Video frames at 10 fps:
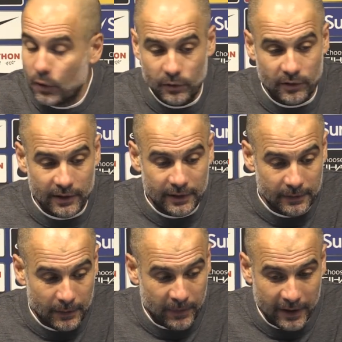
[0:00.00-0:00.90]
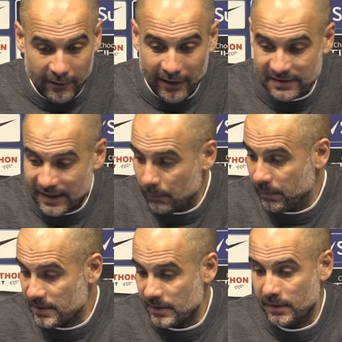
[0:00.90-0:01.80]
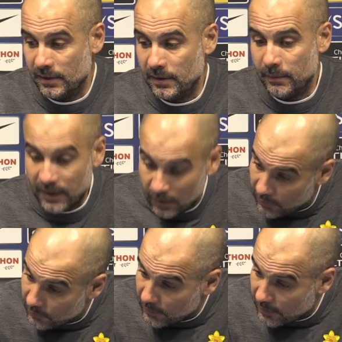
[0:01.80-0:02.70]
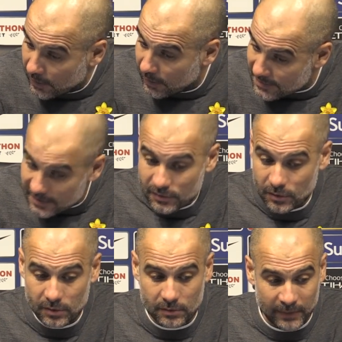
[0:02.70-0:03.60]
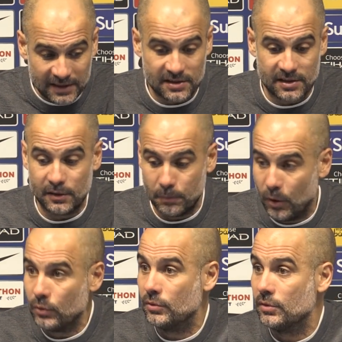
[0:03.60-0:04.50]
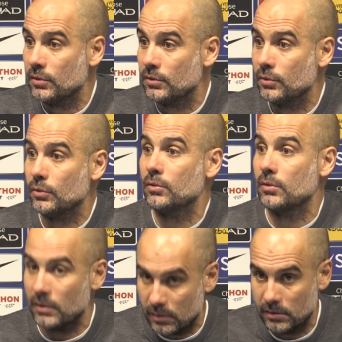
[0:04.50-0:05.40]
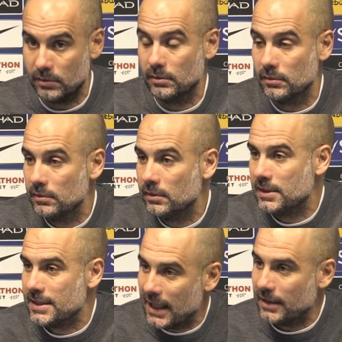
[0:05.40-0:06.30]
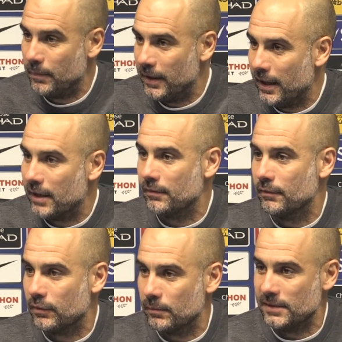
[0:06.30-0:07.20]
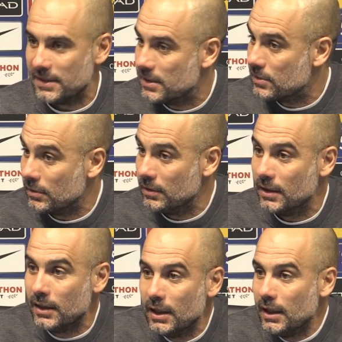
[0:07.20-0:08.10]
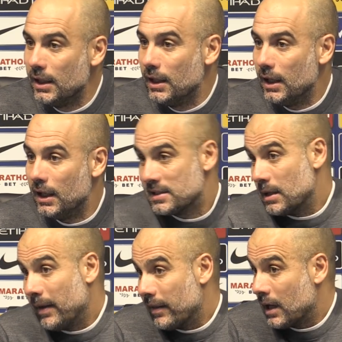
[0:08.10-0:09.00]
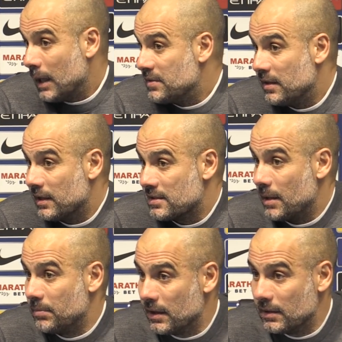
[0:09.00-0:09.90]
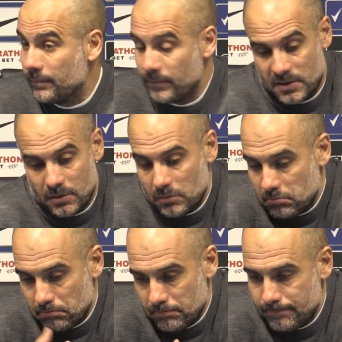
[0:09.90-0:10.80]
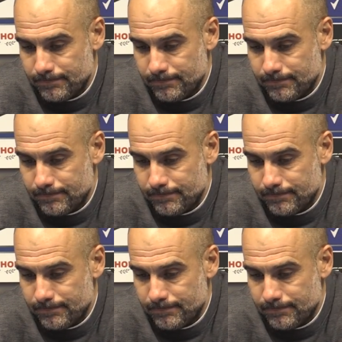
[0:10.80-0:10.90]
So the VAR has helped us. In the beginning of the season, Manchester City voted to install the VAR from this season, and some other clubs didn't accept it. So